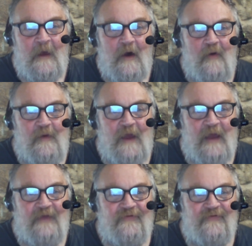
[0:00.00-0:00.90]

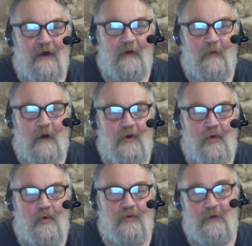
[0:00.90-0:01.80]
Okay, so a
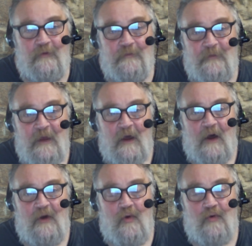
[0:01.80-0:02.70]
cordon, a
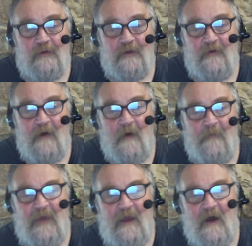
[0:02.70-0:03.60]
cordon, a,
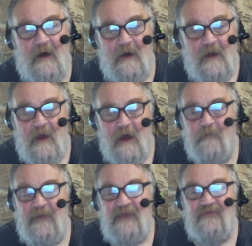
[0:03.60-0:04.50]
a, a
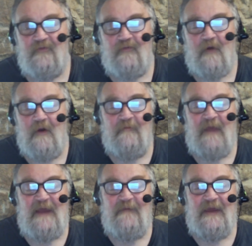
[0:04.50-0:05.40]
piece of rope,
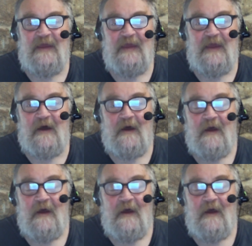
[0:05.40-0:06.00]
maybe uh,